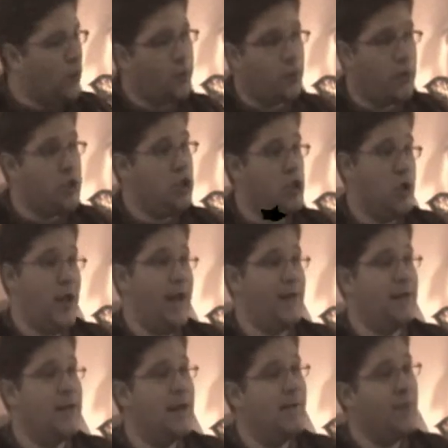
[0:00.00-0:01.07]
or
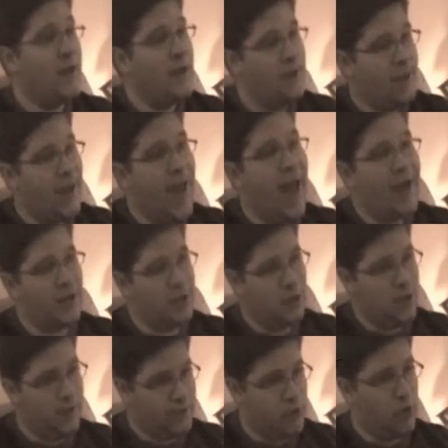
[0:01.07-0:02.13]
appreciate the
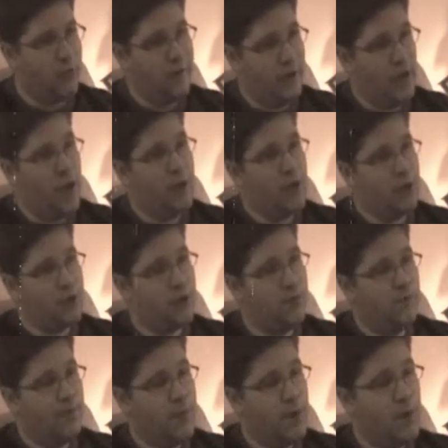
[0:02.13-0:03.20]
act of serving
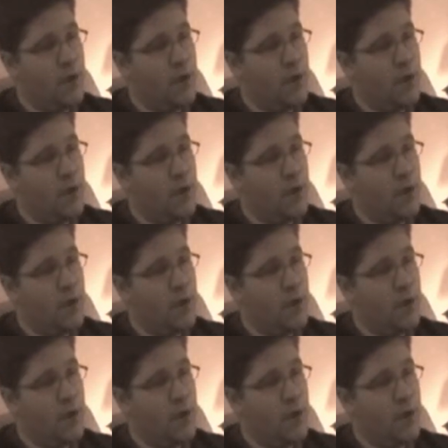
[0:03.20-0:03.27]
others.